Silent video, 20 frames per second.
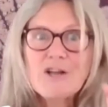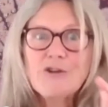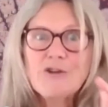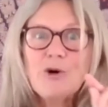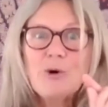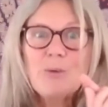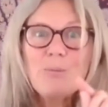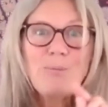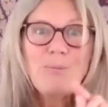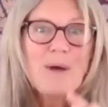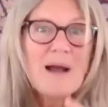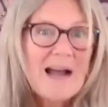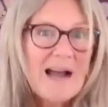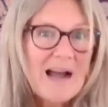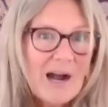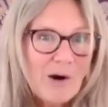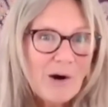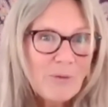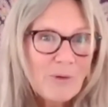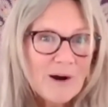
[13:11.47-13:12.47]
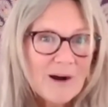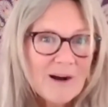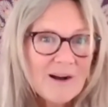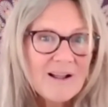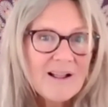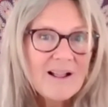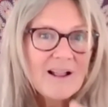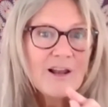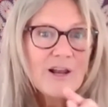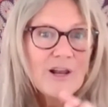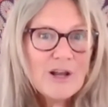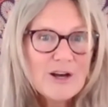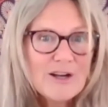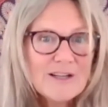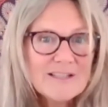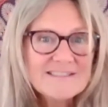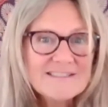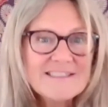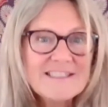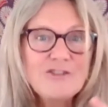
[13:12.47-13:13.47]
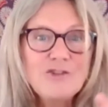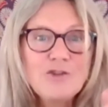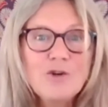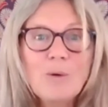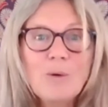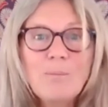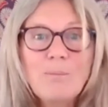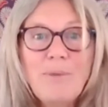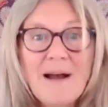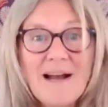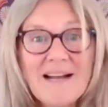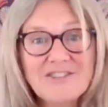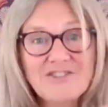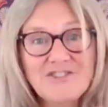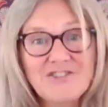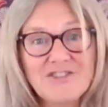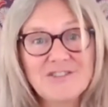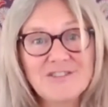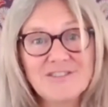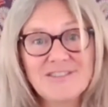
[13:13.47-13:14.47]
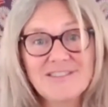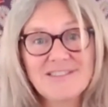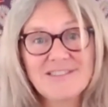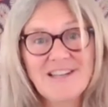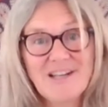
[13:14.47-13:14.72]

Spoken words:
your power lies in your passion,